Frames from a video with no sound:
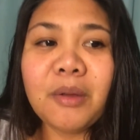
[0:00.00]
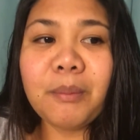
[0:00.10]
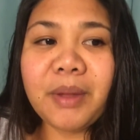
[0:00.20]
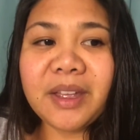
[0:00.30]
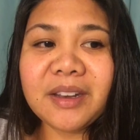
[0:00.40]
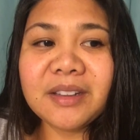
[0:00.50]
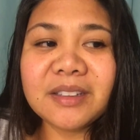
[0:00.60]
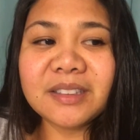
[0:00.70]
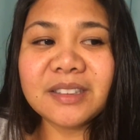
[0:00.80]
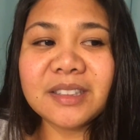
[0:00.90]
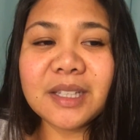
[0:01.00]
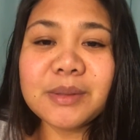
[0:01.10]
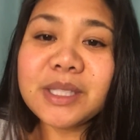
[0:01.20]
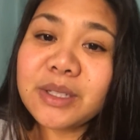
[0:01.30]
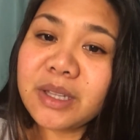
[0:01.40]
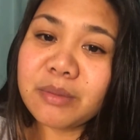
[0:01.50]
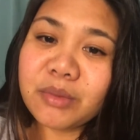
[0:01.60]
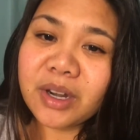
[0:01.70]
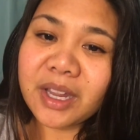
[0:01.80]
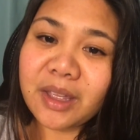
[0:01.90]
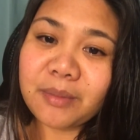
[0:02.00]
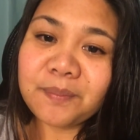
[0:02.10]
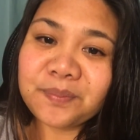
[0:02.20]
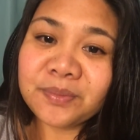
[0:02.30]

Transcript: but I still am where I am.